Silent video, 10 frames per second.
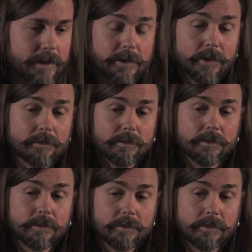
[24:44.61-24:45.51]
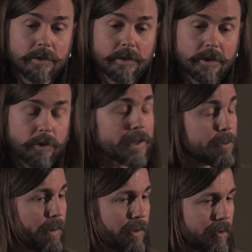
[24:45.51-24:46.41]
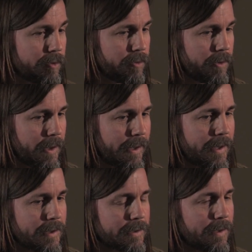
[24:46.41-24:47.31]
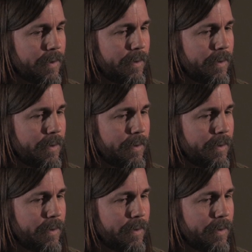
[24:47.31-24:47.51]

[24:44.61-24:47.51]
not crisp enough, I guess.